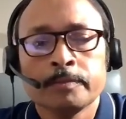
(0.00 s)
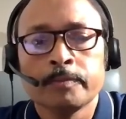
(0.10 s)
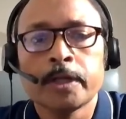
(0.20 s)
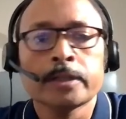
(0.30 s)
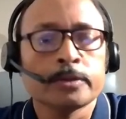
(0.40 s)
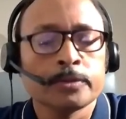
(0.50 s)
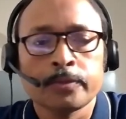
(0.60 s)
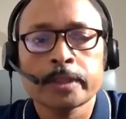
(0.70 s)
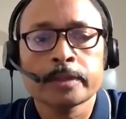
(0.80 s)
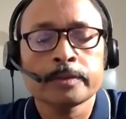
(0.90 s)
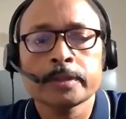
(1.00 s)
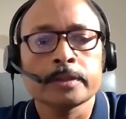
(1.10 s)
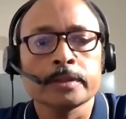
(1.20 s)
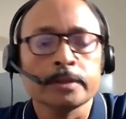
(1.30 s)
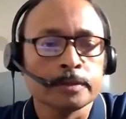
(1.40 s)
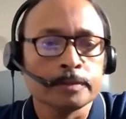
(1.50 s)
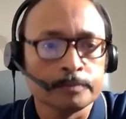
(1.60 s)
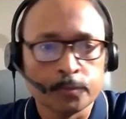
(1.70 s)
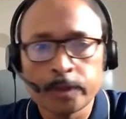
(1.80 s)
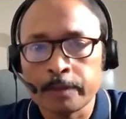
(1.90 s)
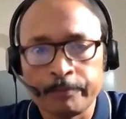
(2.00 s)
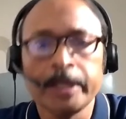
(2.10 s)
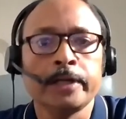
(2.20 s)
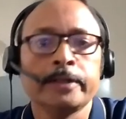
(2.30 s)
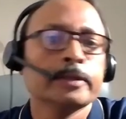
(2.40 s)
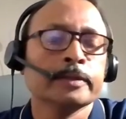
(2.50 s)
But whatever we have built,